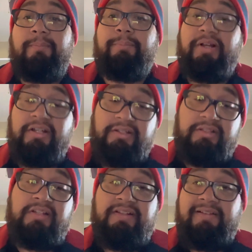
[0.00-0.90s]
But,
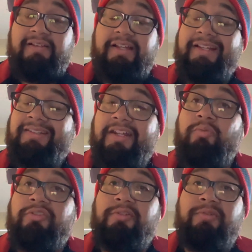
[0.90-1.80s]
like I said,
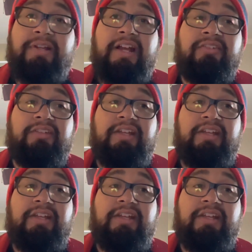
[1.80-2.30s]
we're through, guys.